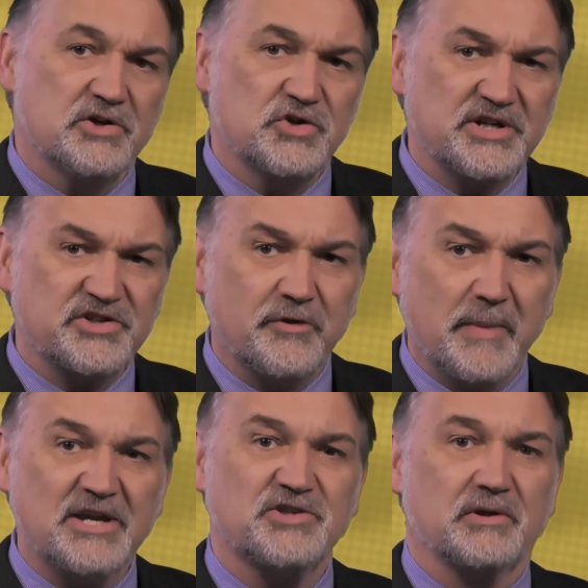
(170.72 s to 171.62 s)

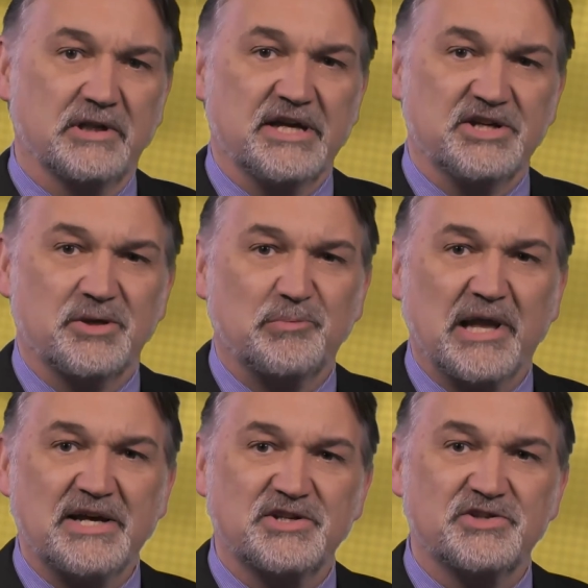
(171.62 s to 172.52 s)
Transformational leadership
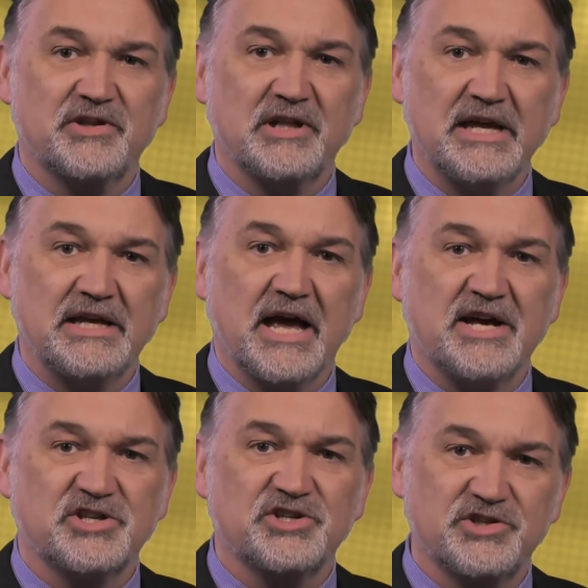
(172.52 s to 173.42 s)
places the leader
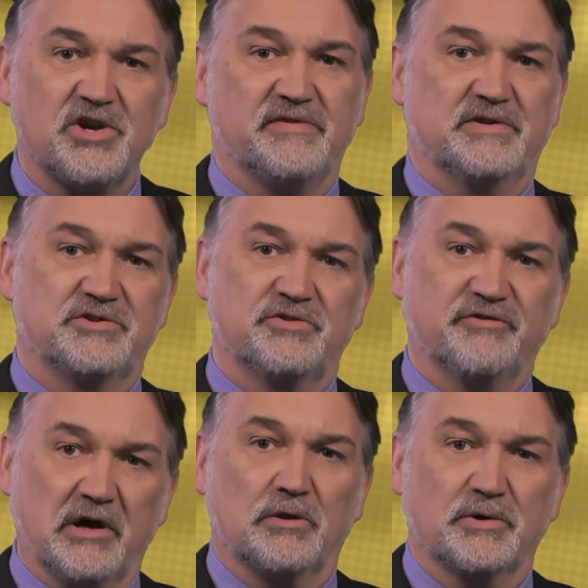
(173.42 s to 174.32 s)
as a servant to
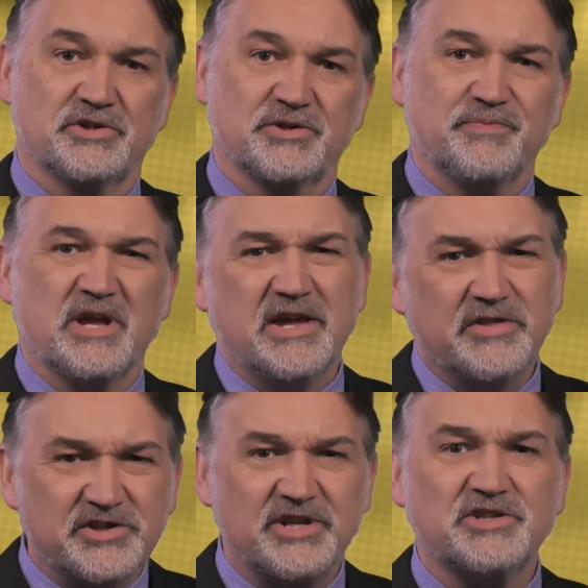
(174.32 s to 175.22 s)
followers, in
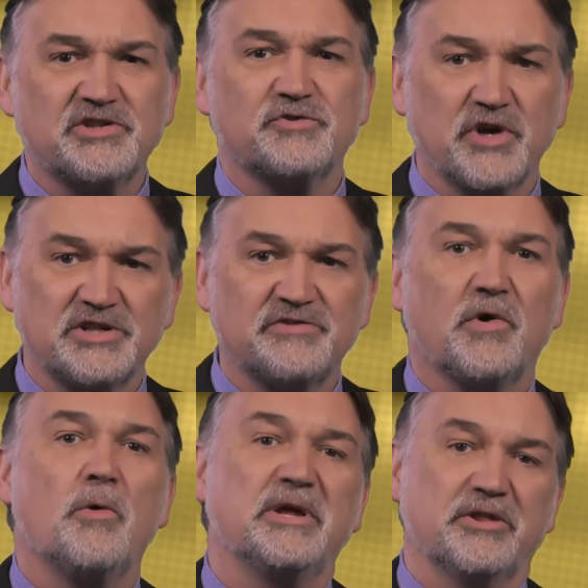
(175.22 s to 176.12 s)
the sense of
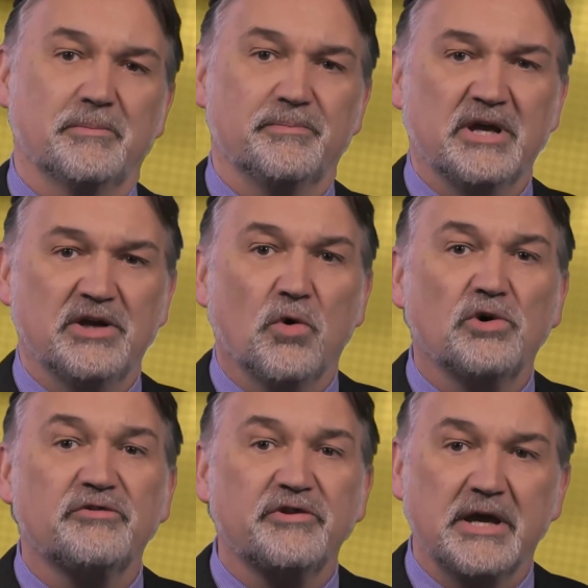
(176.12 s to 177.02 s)
transforming them in
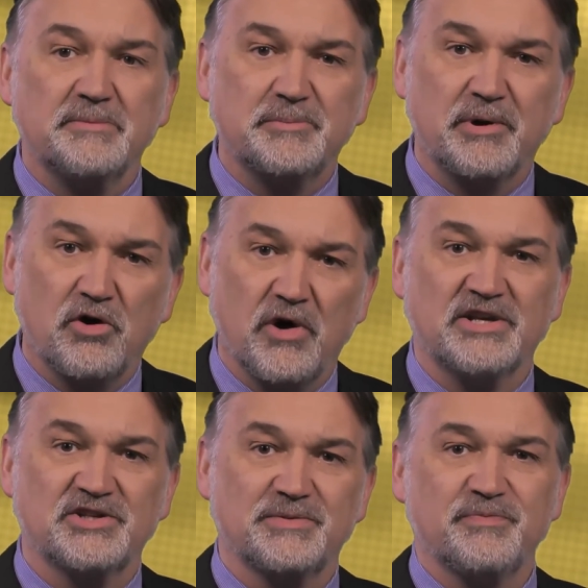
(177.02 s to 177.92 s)
order for them to
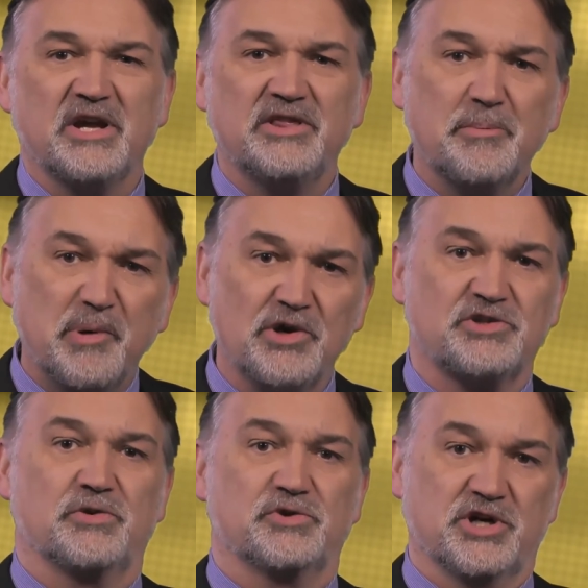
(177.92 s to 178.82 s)
progress in their
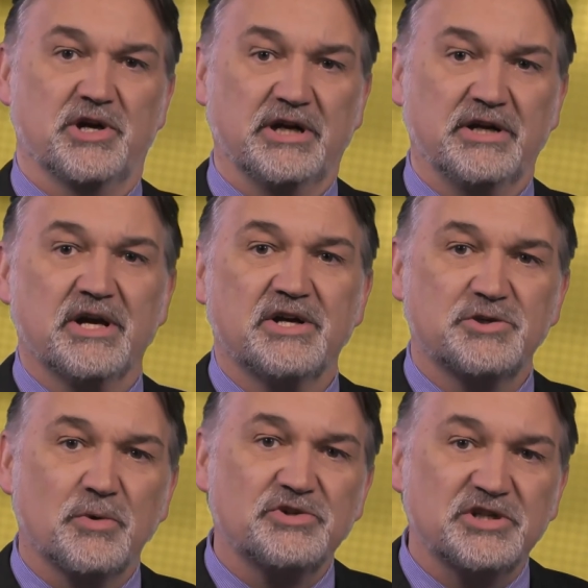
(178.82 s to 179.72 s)
personal journey
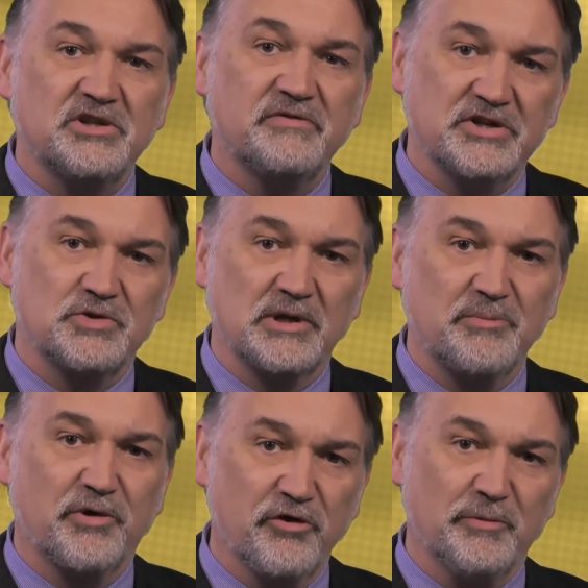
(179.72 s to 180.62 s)
towards individual
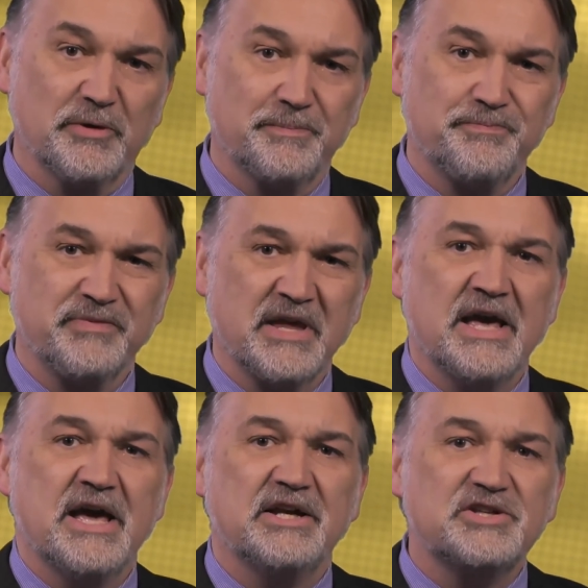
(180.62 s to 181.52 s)
improvement.
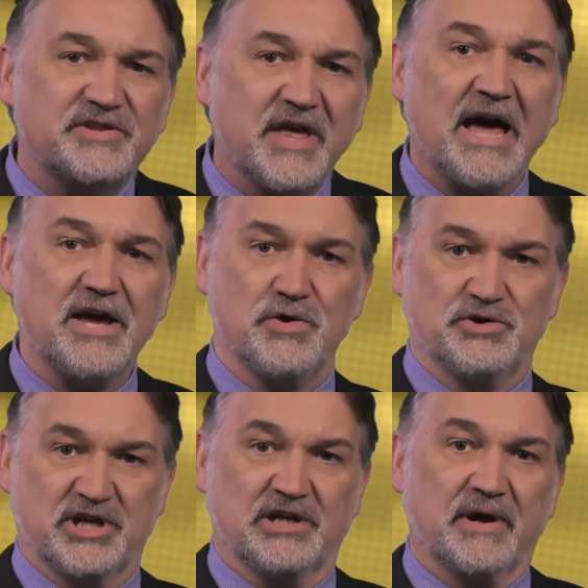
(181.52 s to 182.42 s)
It is they who
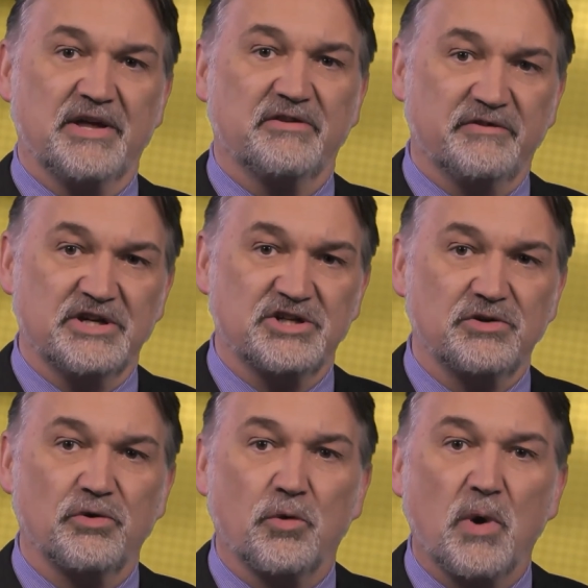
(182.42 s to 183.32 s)
generate the vision
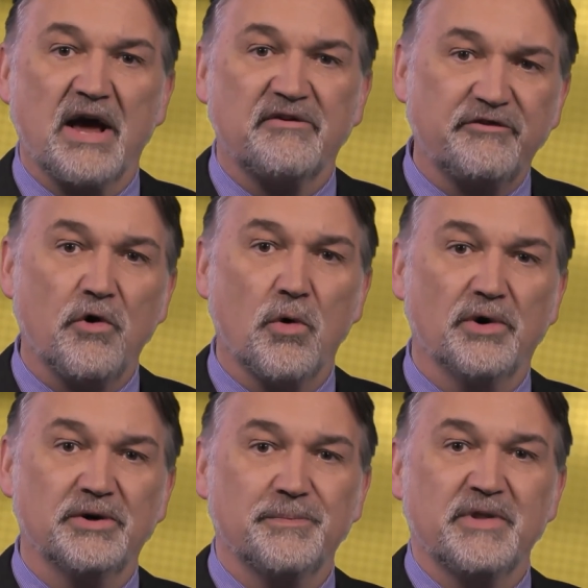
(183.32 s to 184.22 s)
or the way
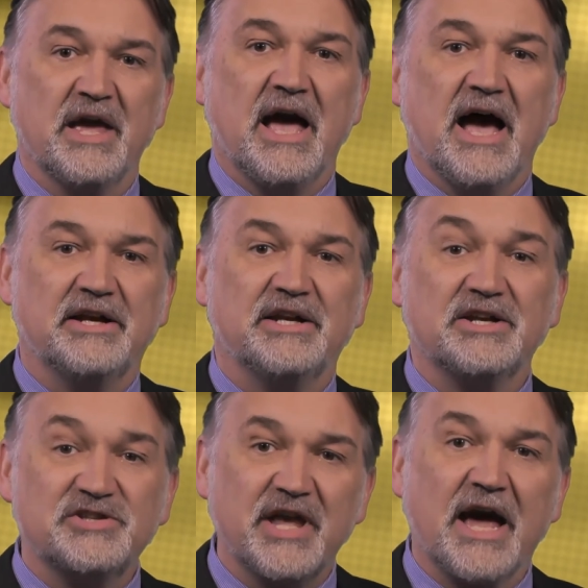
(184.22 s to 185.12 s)
forward, and it
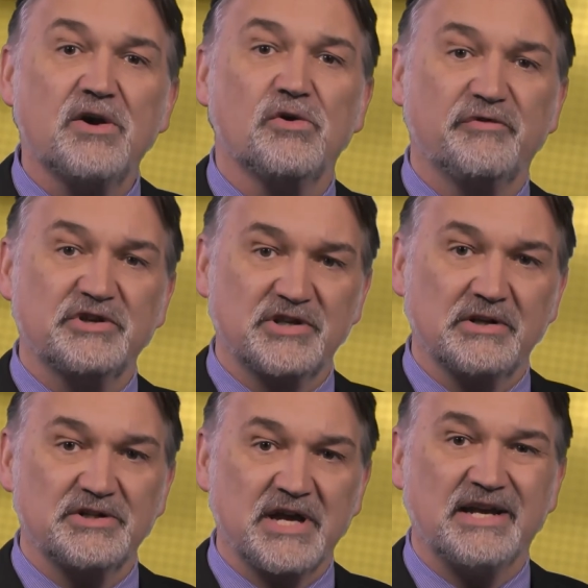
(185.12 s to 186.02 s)
is they who
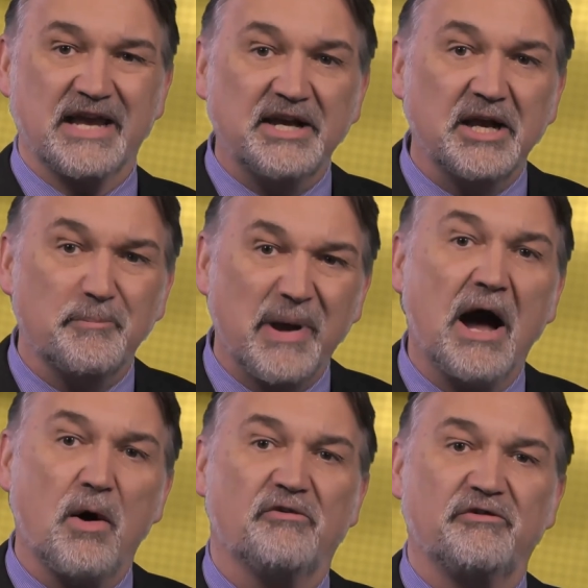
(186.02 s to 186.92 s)
facilitate and
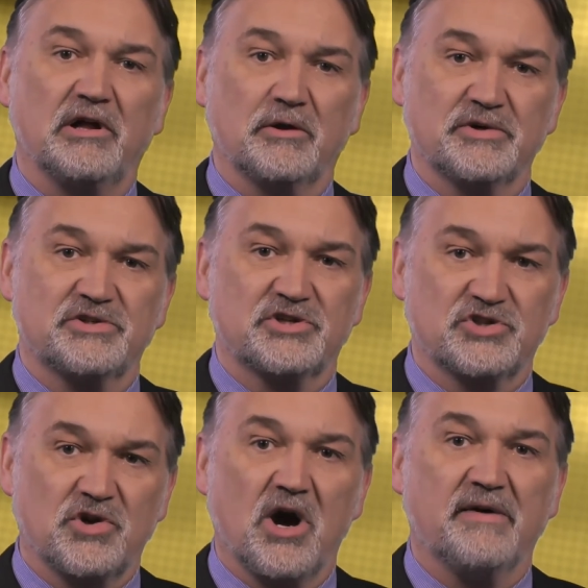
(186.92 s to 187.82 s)
empower followers to
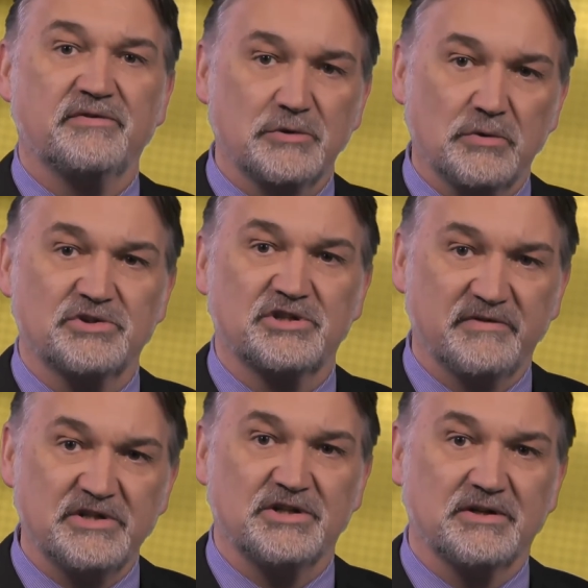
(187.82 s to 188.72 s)
strive towards the
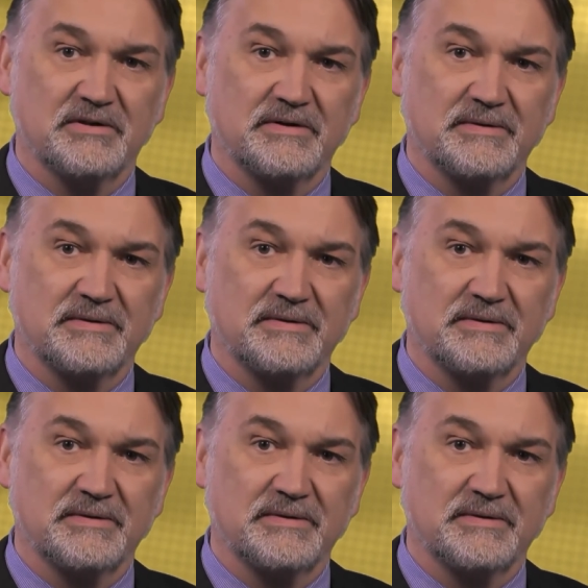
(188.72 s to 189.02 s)
vision.